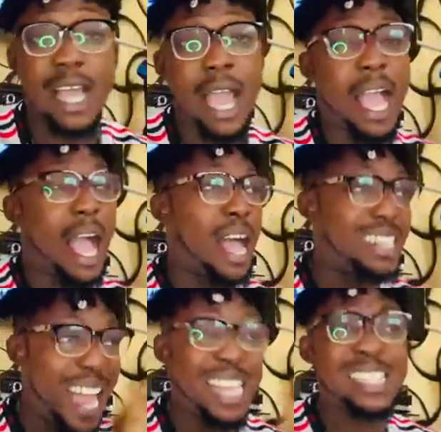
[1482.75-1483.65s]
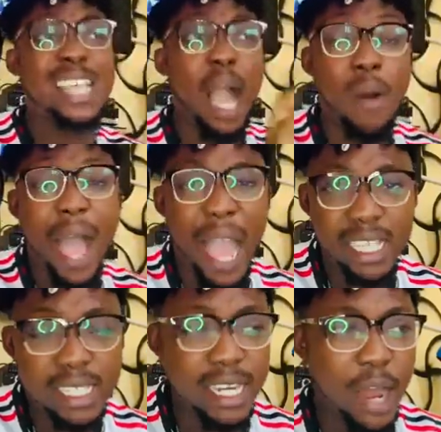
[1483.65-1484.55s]
That is
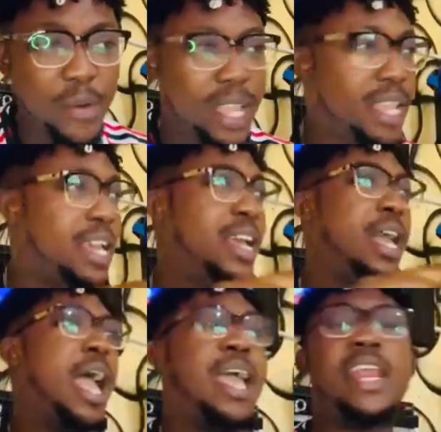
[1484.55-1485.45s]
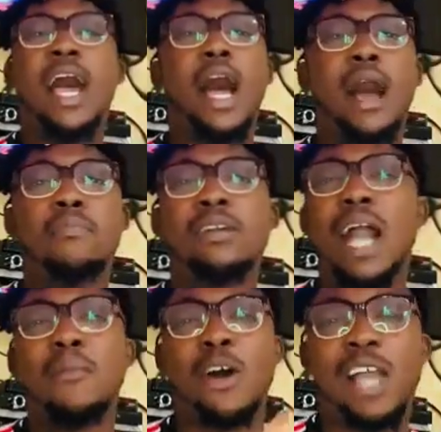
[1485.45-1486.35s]
our itinerary. And
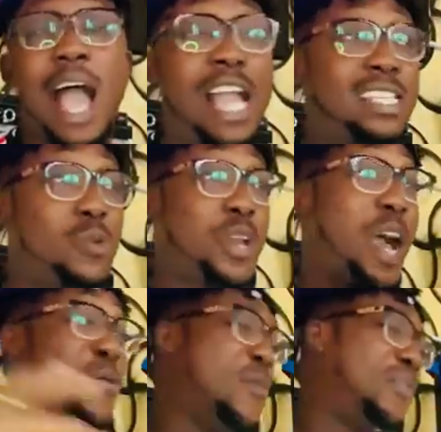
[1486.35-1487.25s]
come on, guys.